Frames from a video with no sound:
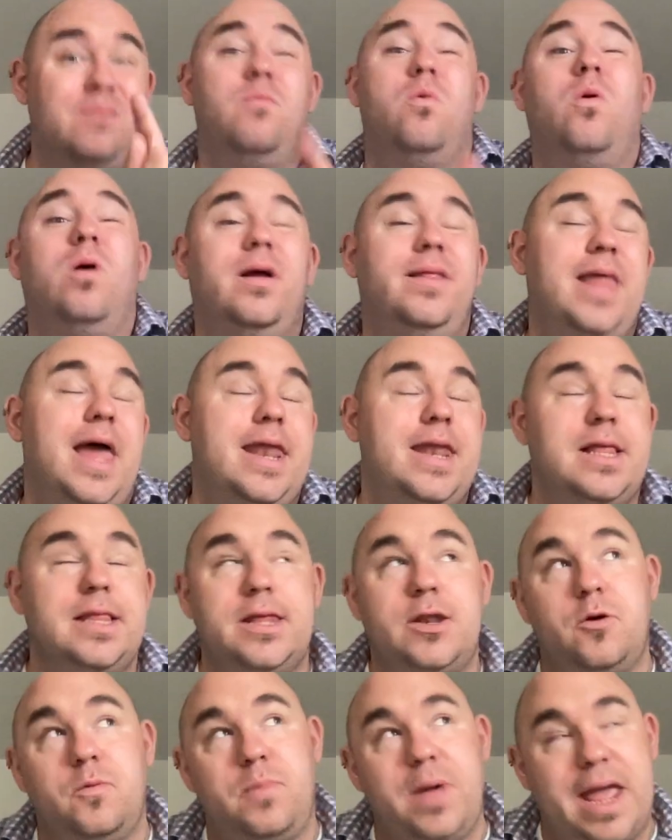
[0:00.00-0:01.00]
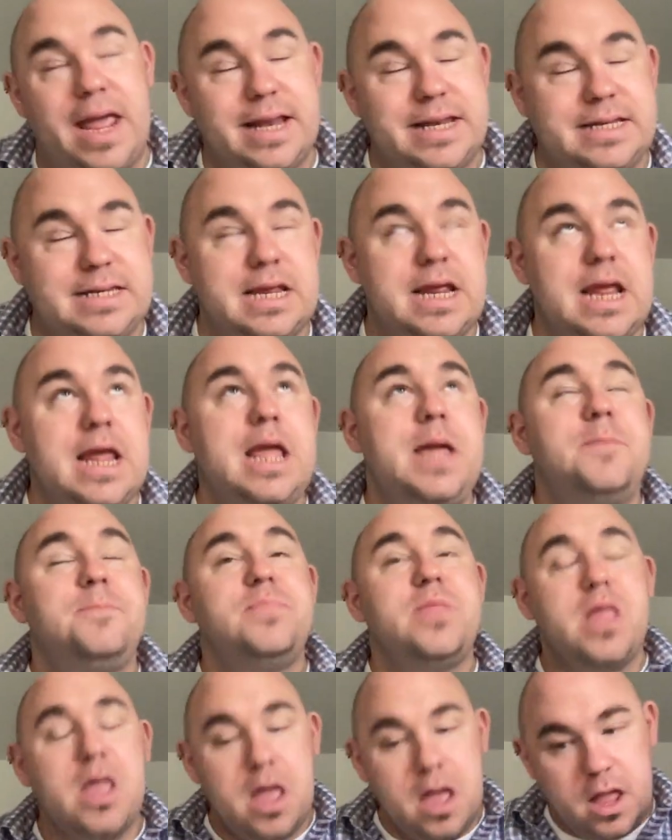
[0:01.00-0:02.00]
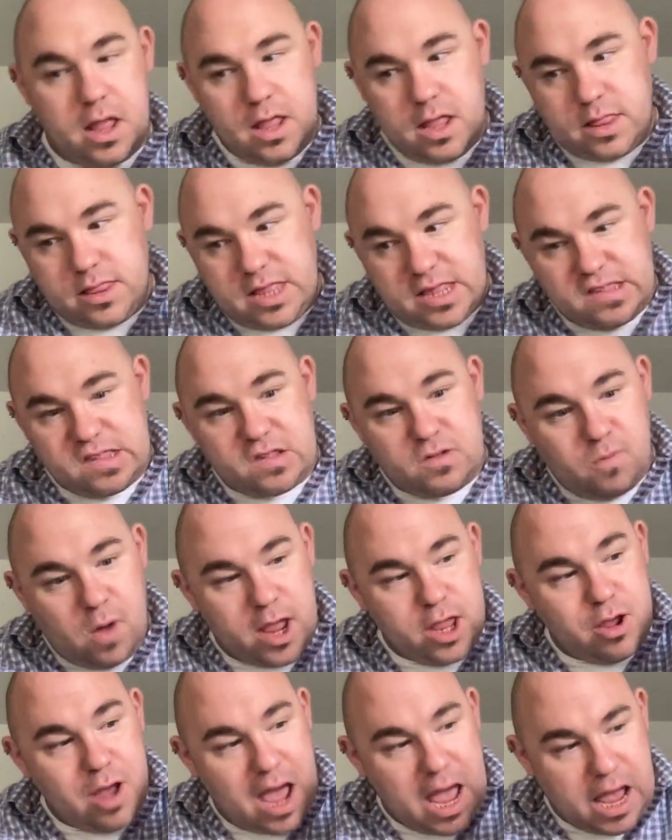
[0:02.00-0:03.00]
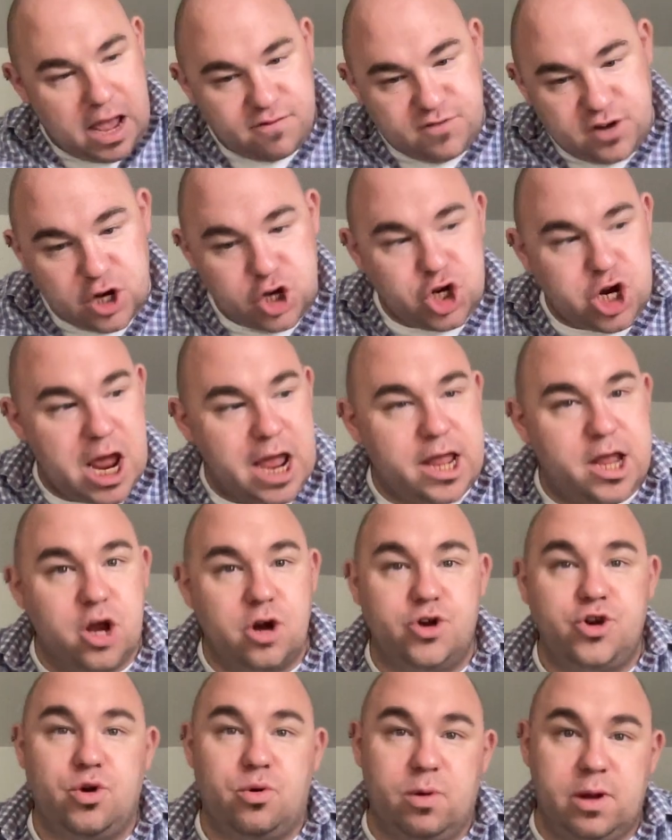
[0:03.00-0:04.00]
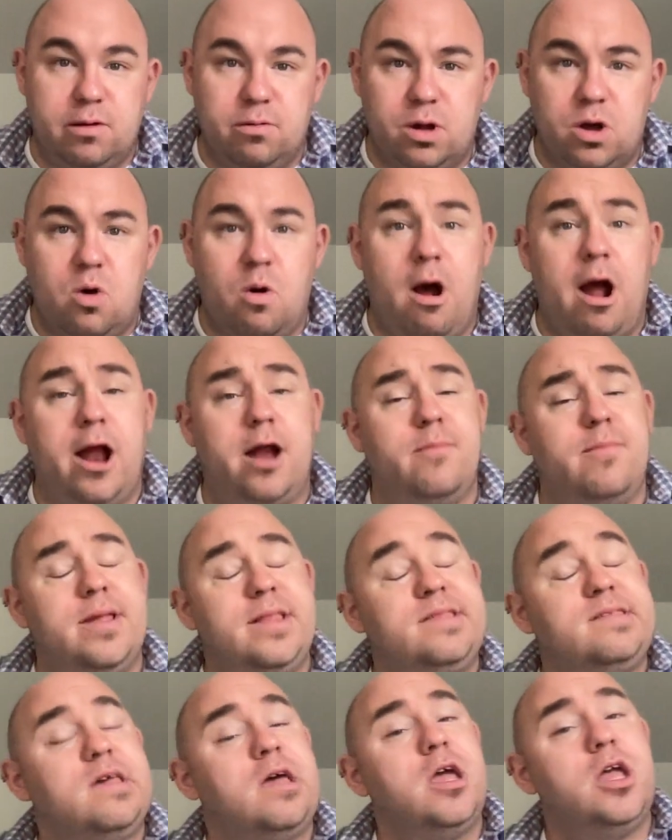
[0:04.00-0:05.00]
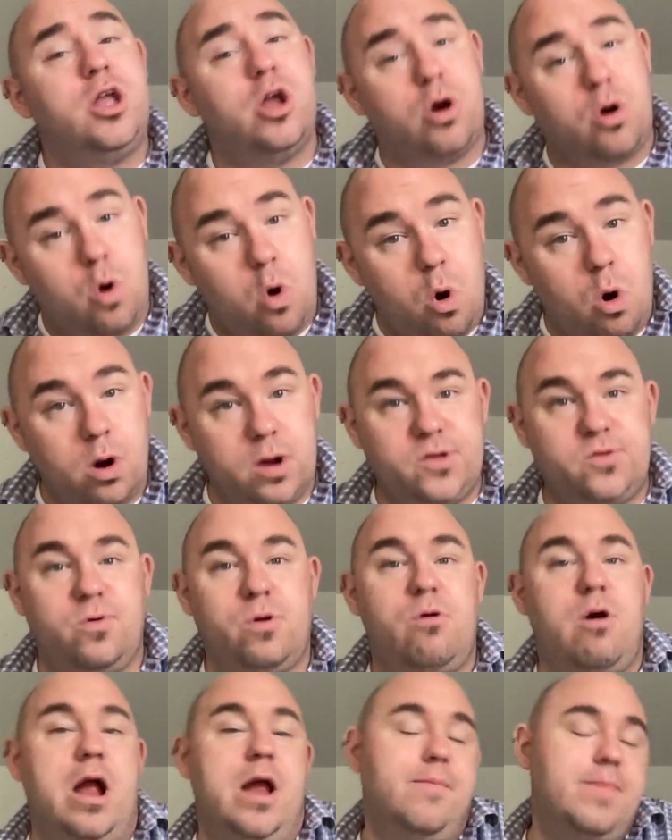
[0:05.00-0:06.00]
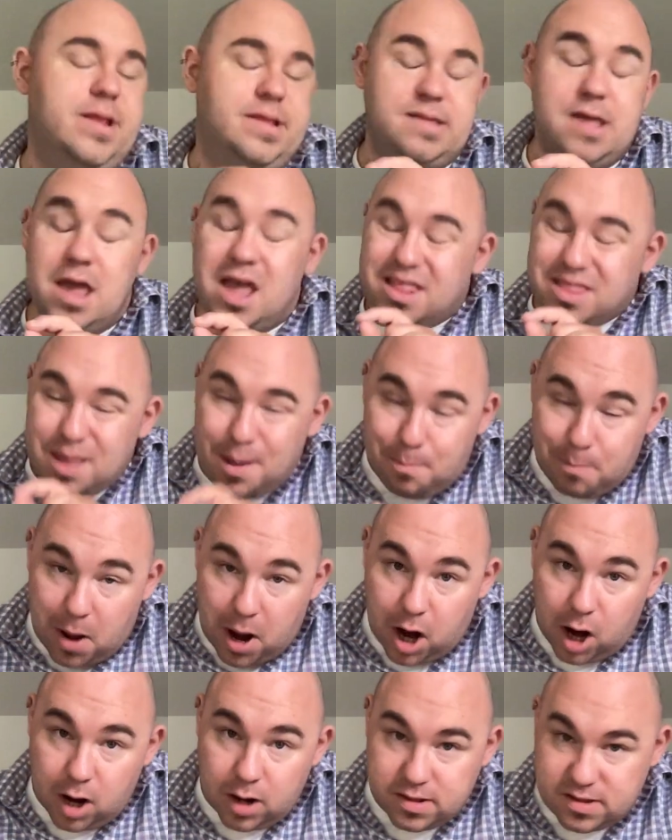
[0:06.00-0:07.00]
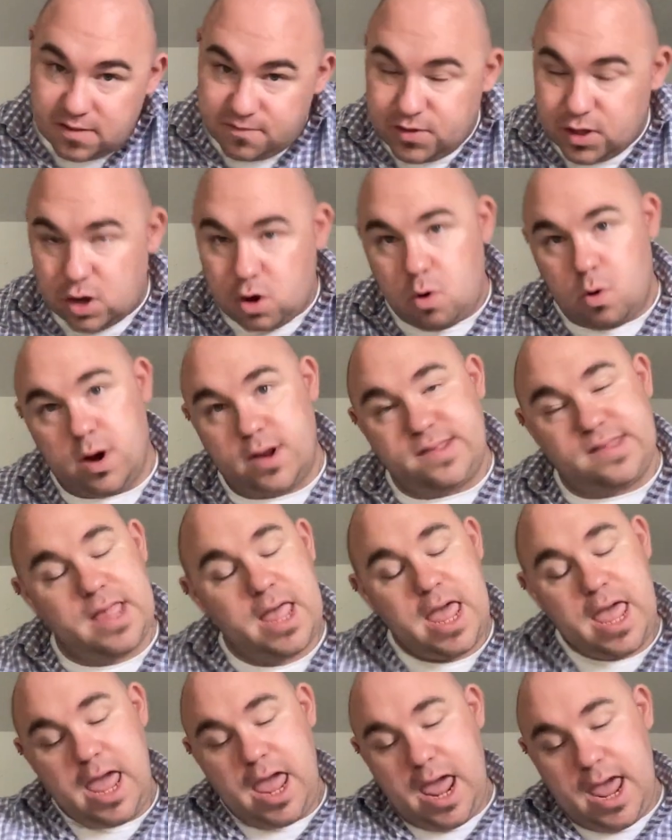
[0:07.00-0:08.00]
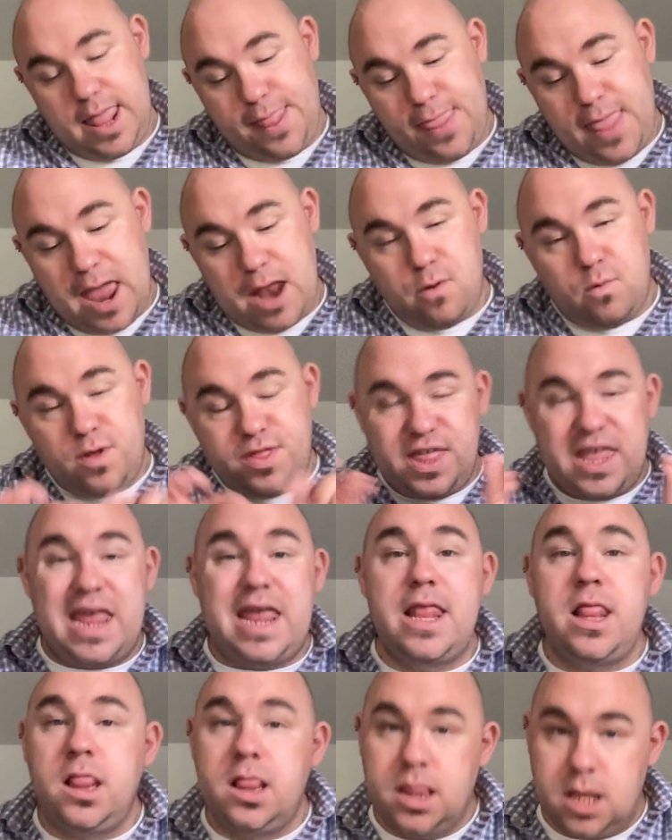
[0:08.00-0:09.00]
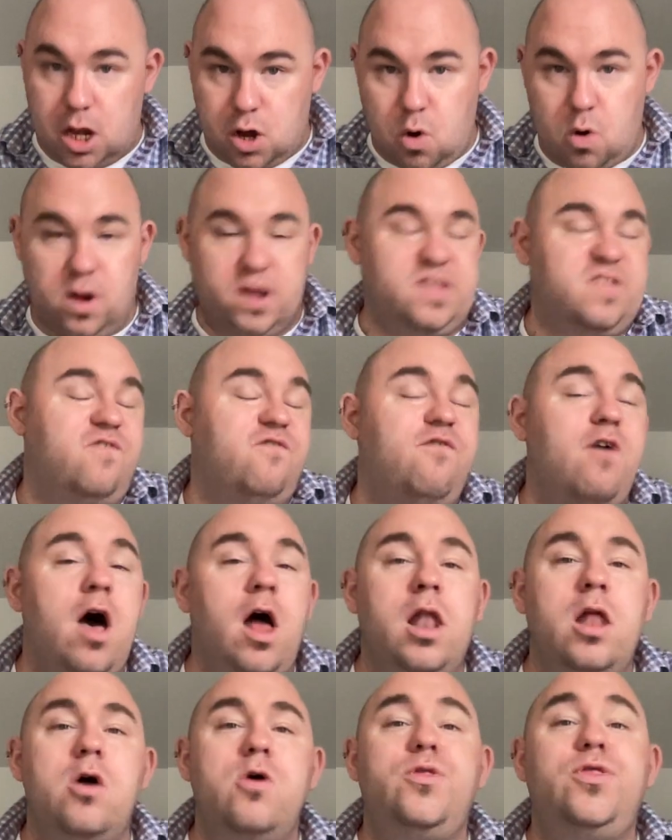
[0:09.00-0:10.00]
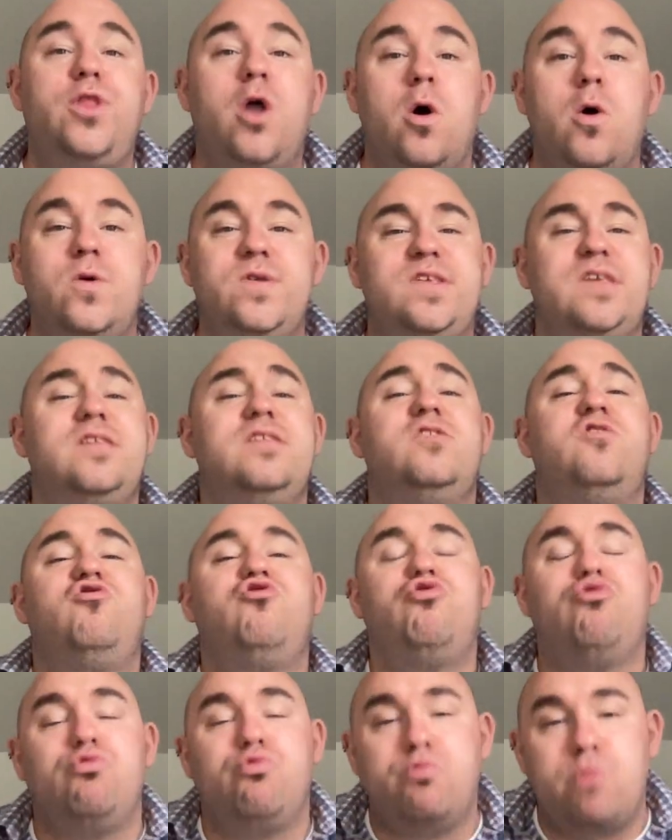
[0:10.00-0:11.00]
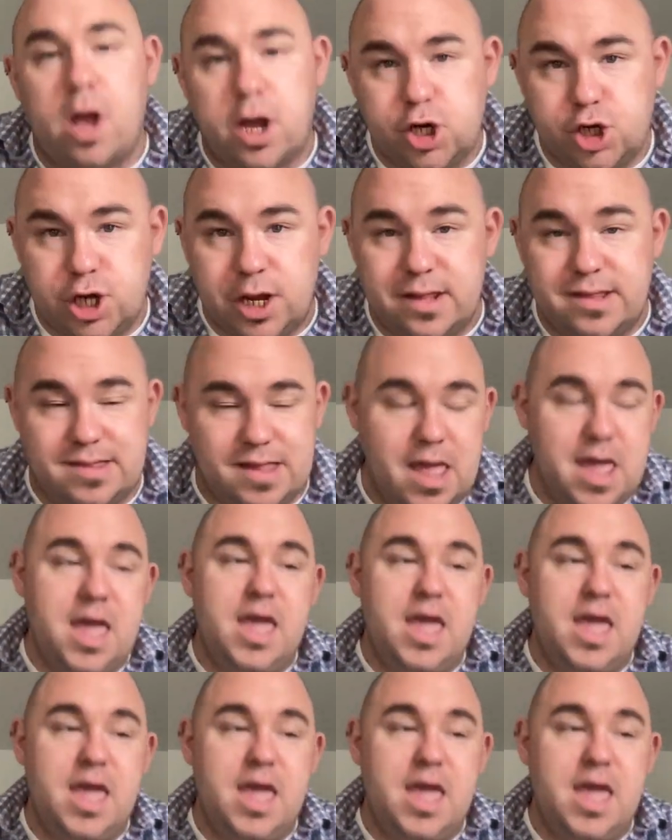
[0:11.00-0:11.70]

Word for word: More on that in a little bit. This is why you have to check your degree requirements, your course requirements, the parts of the course, and then within the course, follow those instructions.